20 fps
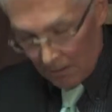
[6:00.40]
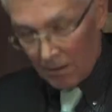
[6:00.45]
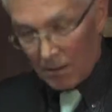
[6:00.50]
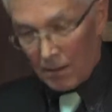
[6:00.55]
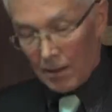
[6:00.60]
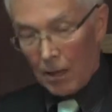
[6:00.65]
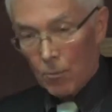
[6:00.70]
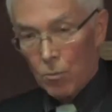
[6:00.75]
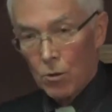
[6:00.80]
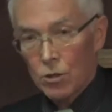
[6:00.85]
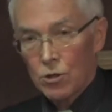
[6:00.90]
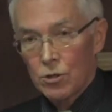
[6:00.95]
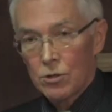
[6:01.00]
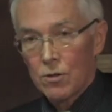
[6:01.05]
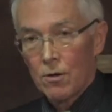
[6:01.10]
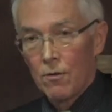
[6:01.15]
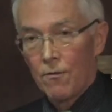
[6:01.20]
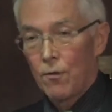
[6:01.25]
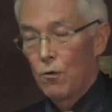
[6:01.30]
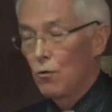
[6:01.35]
There was
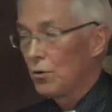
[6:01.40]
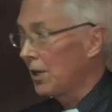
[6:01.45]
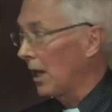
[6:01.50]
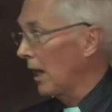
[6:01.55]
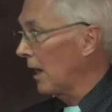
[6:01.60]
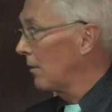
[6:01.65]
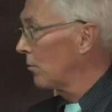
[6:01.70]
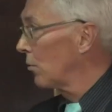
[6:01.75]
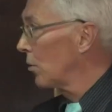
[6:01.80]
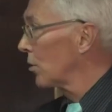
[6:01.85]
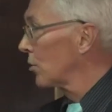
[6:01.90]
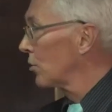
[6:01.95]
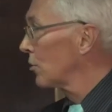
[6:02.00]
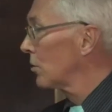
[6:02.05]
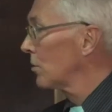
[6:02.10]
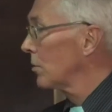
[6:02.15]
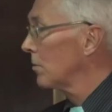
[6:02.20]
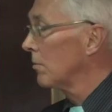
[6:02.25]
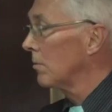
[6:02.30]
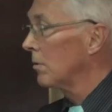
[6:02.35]
food aid
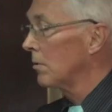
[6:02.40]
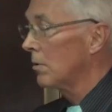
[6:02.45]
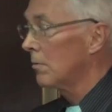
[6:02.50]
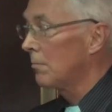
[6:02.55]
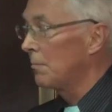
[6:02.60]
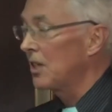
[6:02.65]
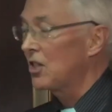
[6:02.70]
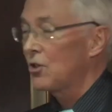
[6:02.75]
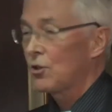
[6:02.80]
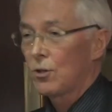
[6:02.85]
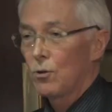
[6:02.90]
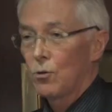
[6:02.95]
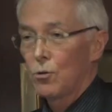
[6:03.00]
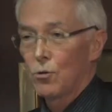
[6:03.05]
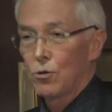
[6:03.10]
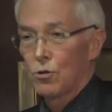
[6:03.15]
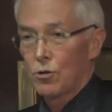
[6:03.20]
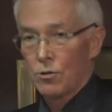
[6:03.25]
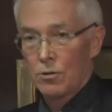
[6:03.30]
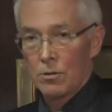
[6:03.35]
was
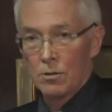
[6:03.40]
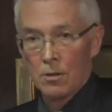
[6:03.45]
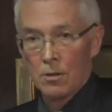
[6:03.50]
misused